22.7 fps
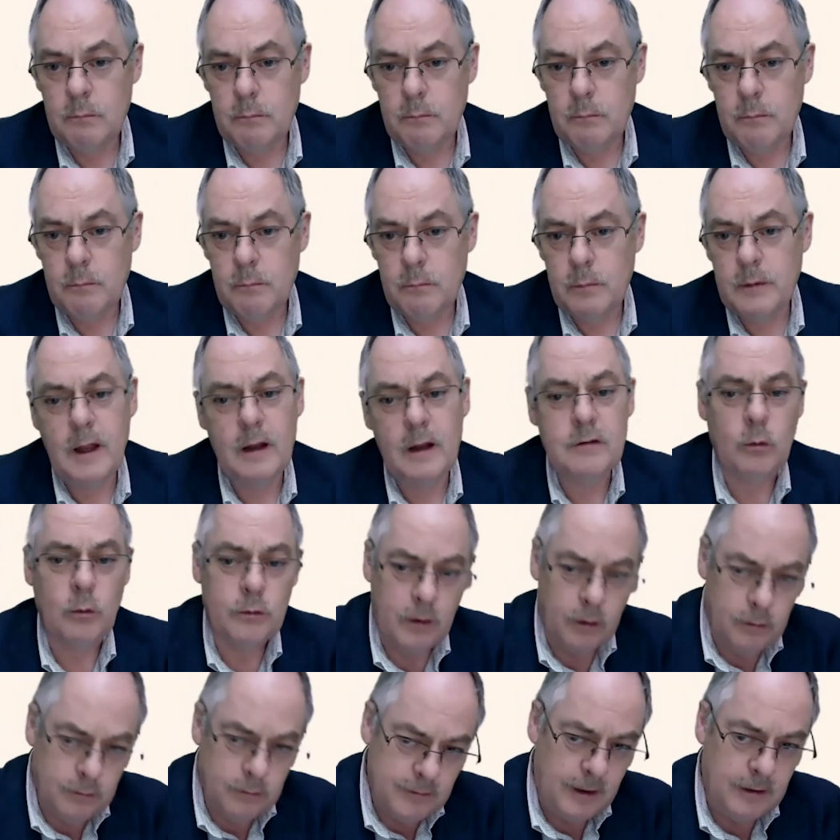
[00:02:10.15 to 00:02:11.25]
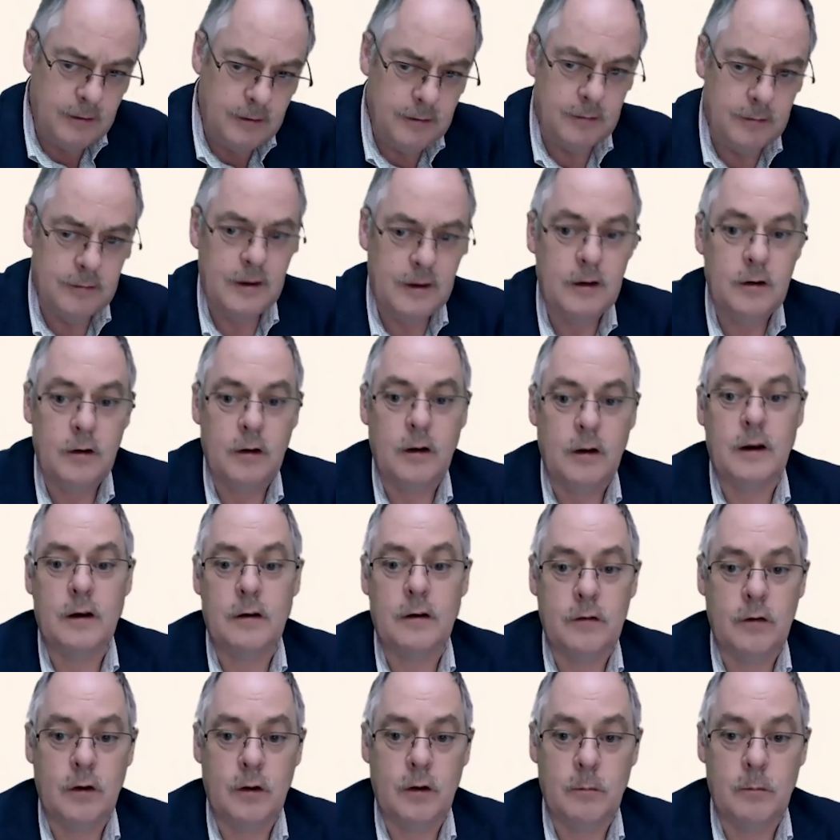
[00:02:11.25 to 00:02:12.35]
But that also sends a signal
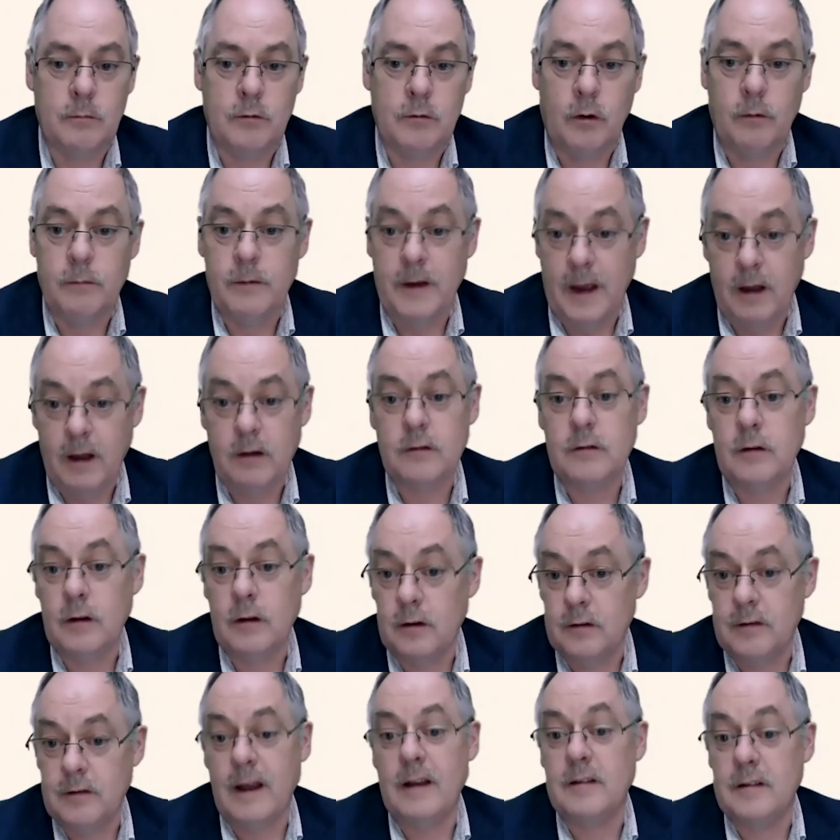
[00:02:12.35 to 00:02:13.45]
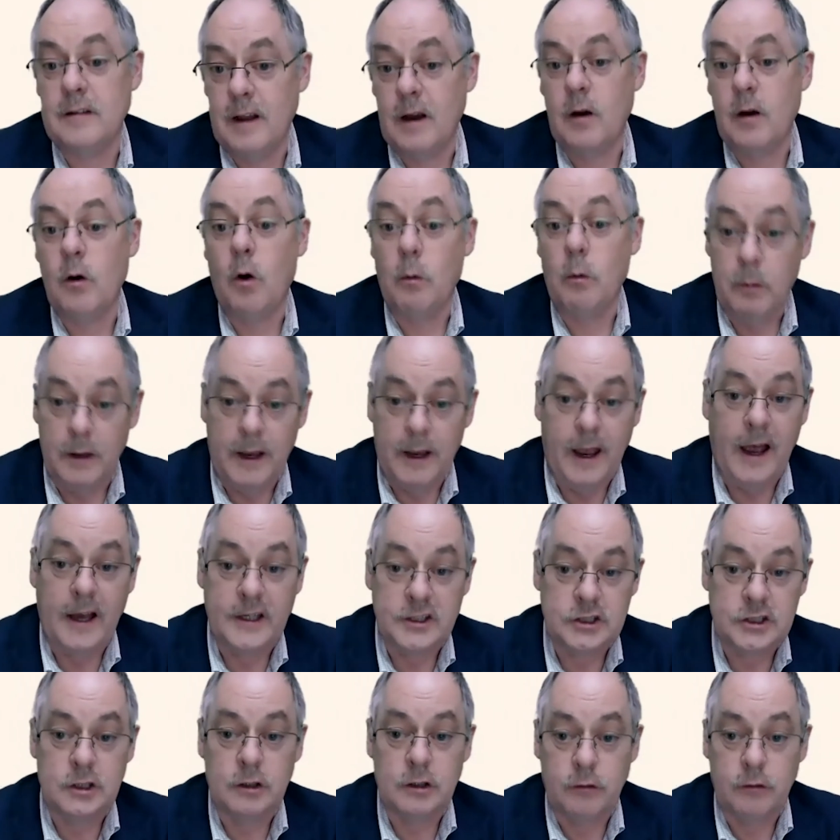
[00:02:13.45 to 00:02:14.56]
in terms of councillors as their
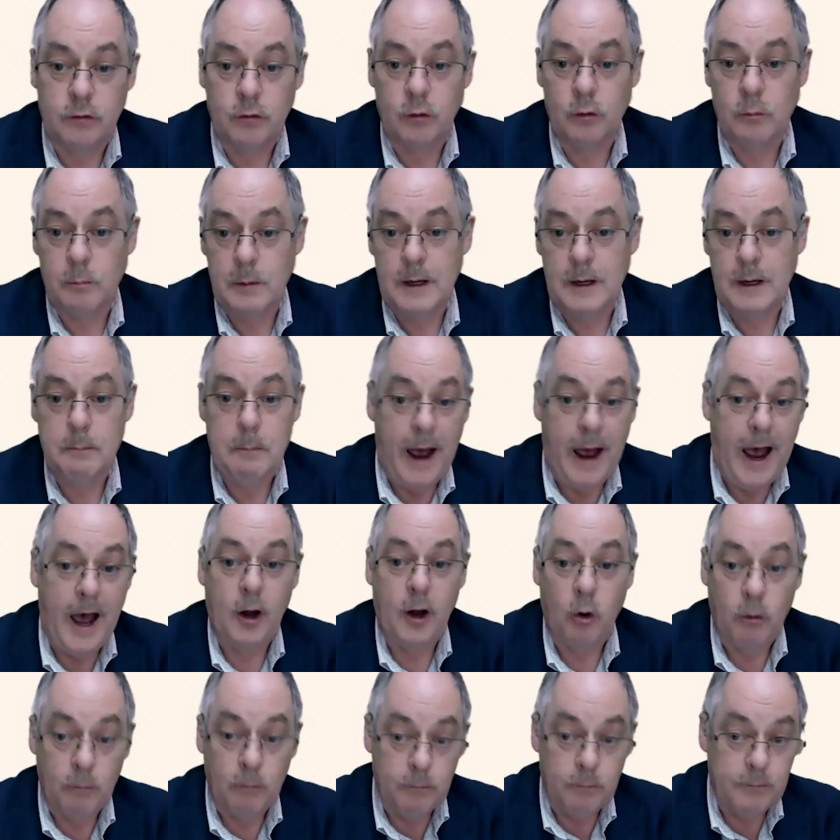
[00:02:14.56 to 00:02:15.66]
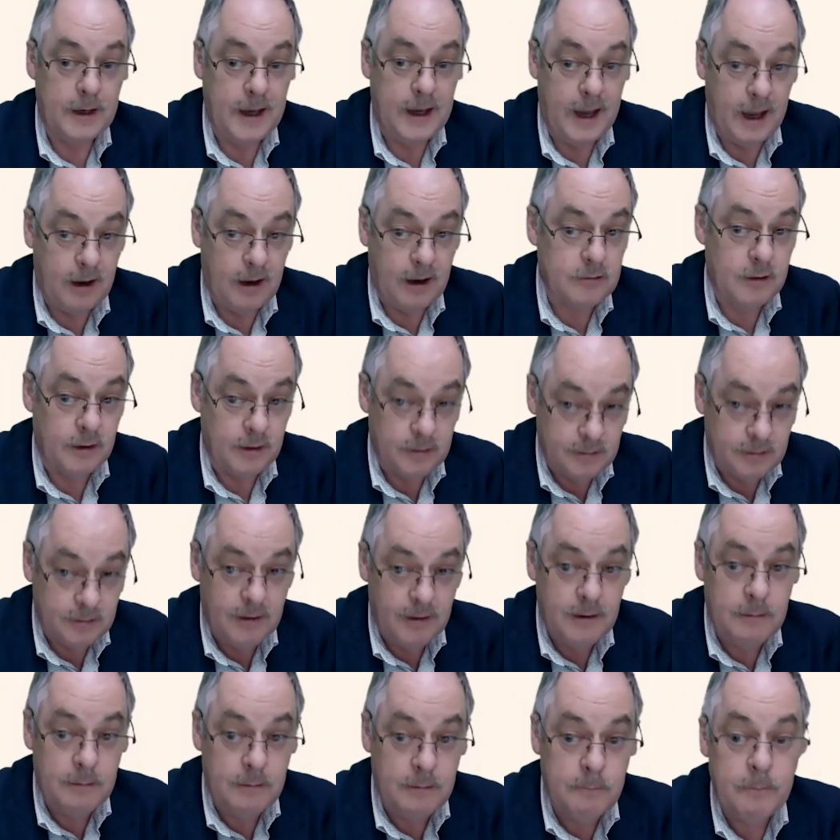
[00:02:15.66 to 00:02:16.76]
obligation to be part of the councillor
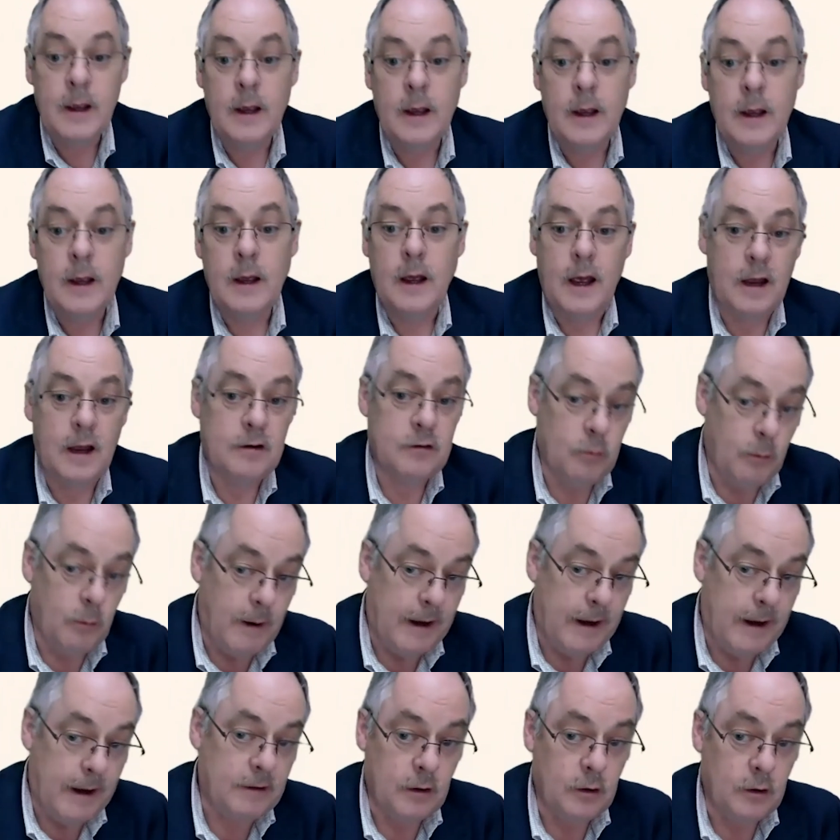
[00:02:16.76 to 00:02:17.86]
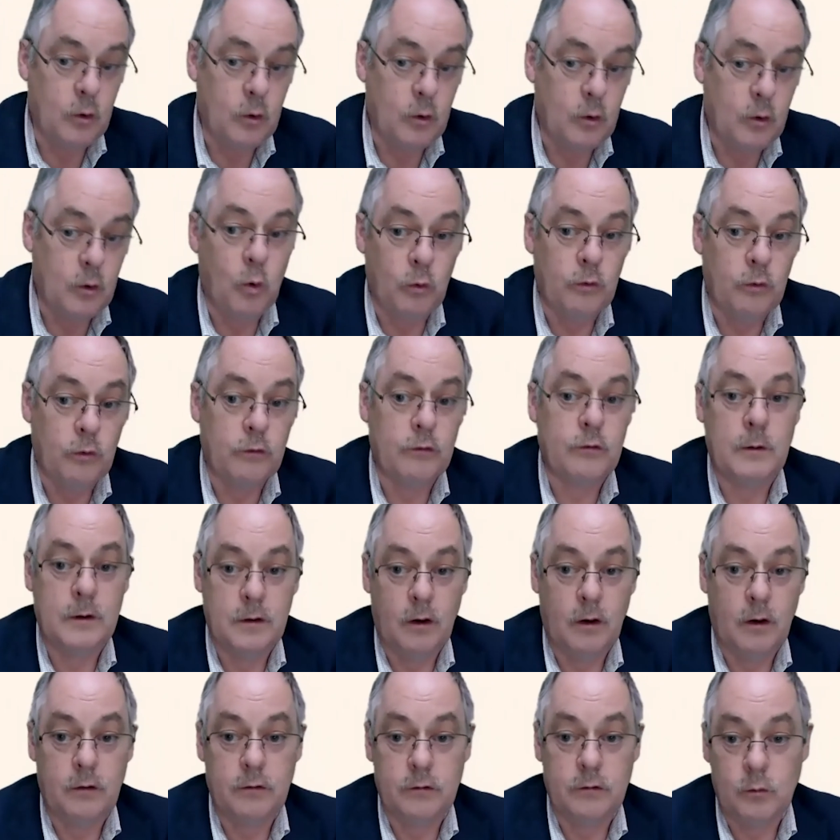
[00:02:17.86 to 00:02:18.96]
team and to act in accordance with
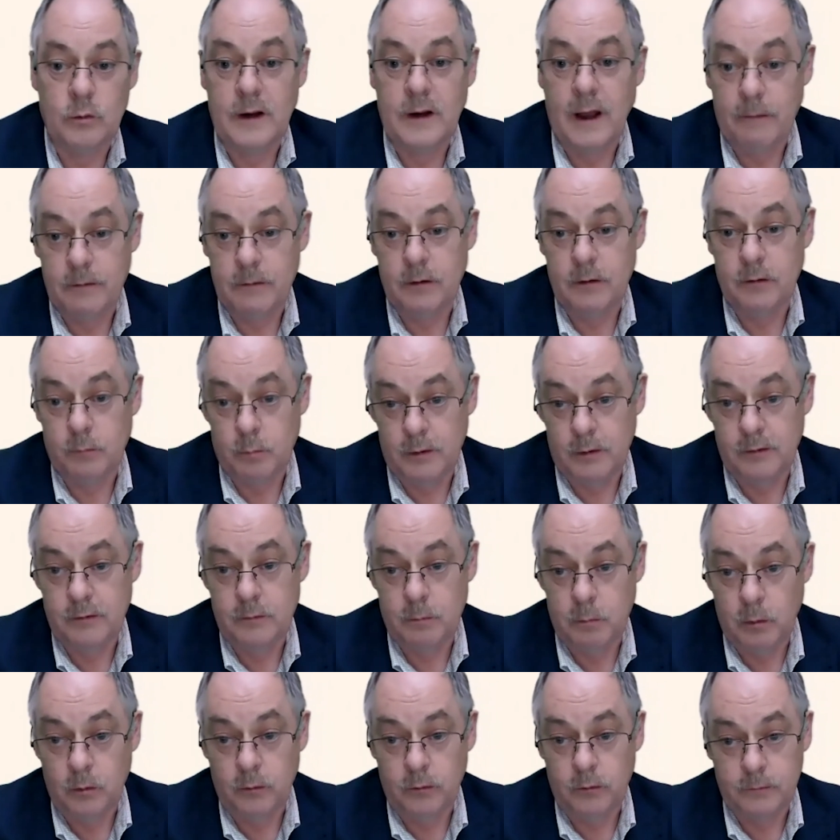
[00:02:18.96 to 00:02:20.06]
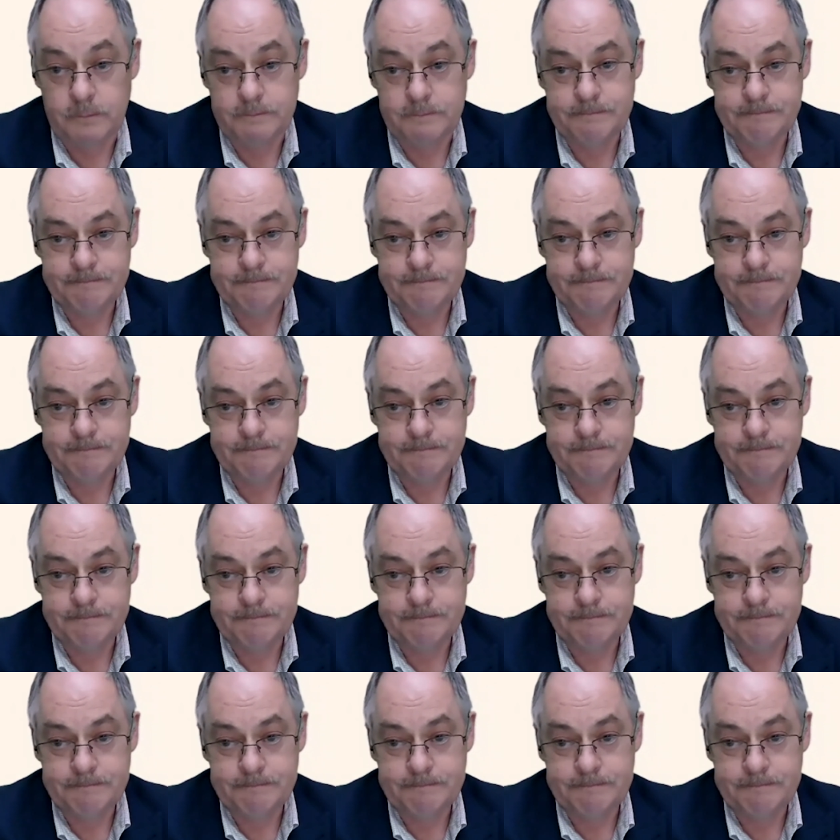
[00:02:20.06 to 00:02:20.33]
those good governance principles.